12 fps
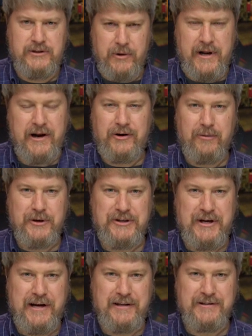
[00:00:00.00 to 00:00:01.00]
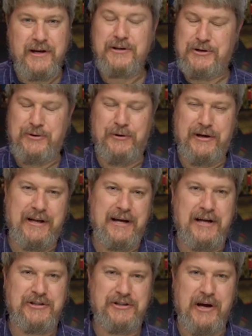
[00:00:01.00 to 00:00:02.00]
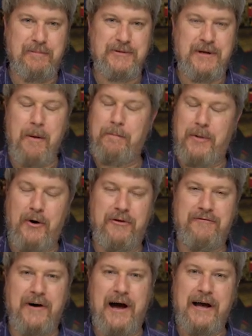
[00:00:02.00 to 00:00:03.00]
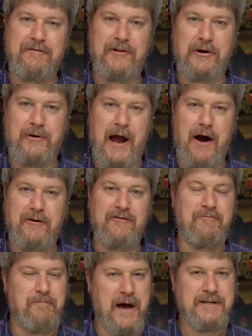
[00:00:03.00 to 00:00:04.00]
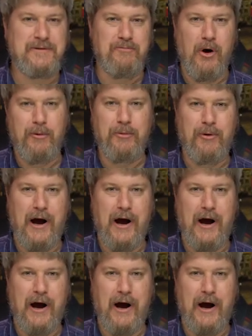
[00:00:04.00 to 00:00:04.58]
Two identical machines, two leading edge chips, both vying for the crown of best mobile